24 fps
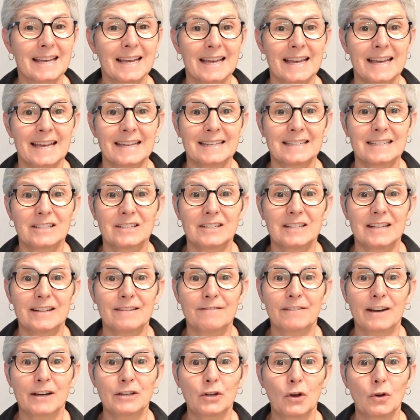And
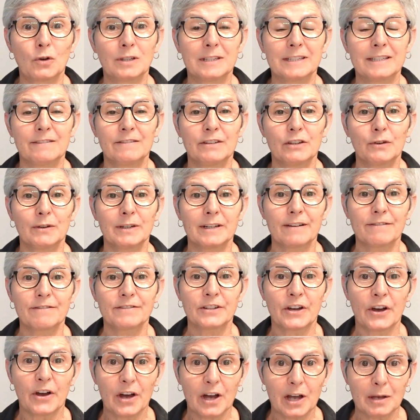if I don't leave you enough
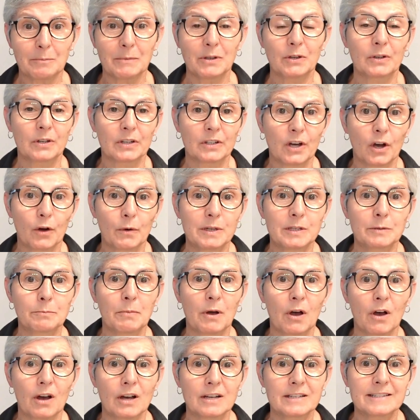time, you can always
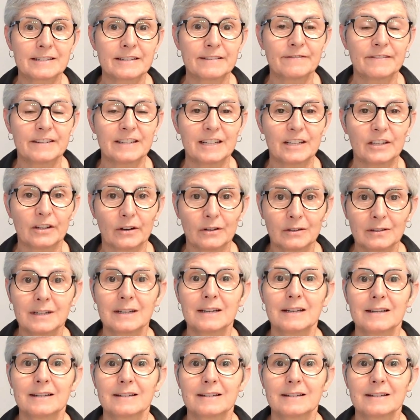pause the video,